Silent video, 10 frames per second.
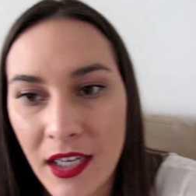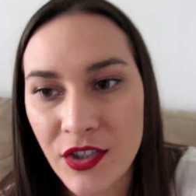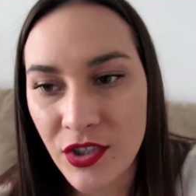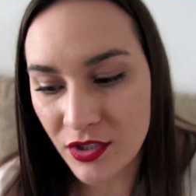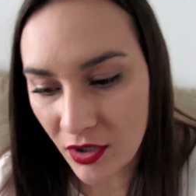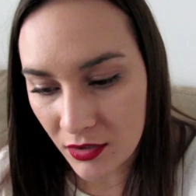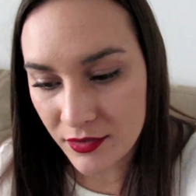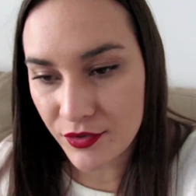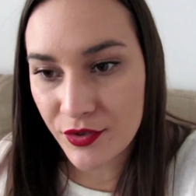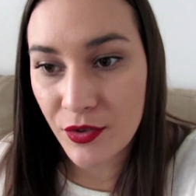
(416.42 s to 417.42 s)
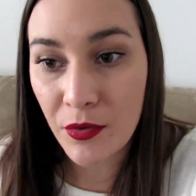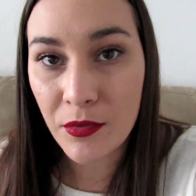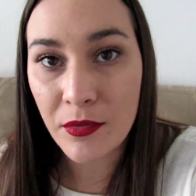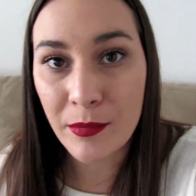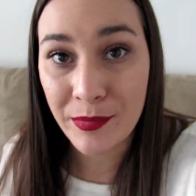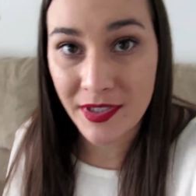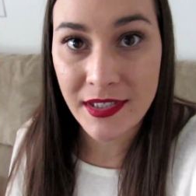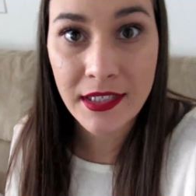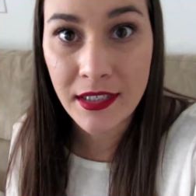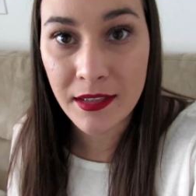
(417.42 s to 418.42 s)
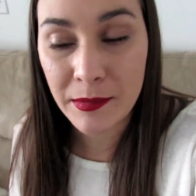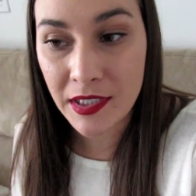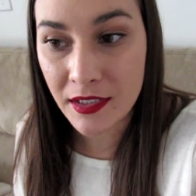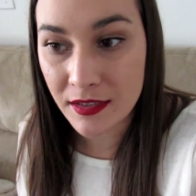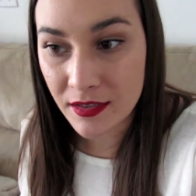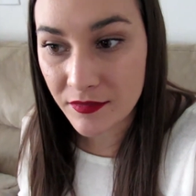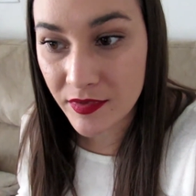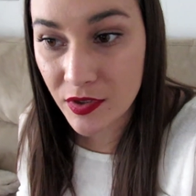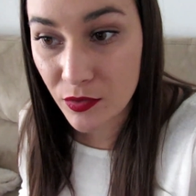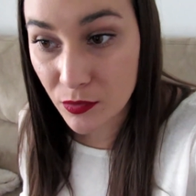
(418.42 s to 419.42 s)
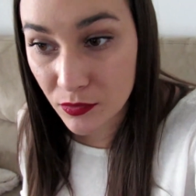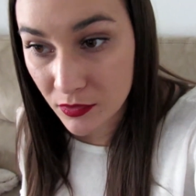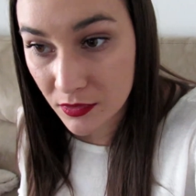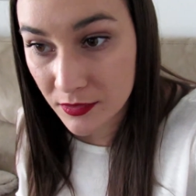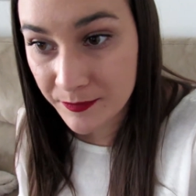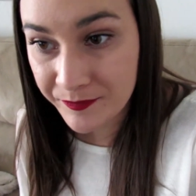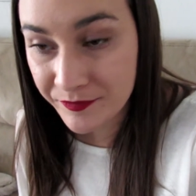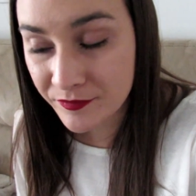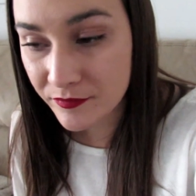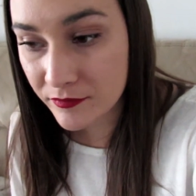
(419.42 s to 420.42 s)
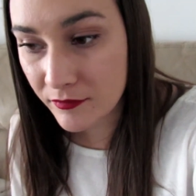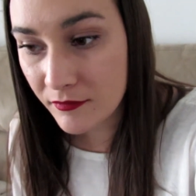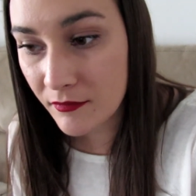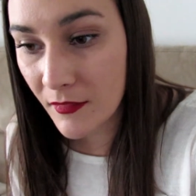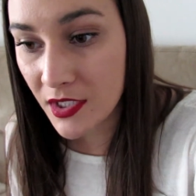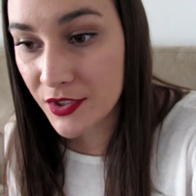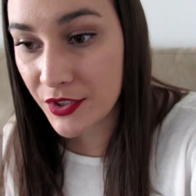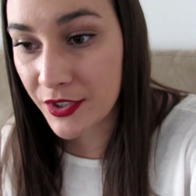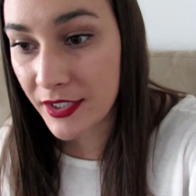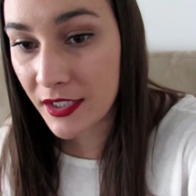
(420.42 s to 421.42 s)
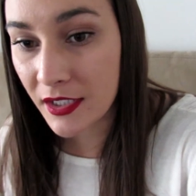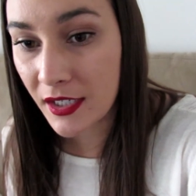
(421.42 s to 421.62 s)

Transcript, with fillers: has just gotten so busy because of school starting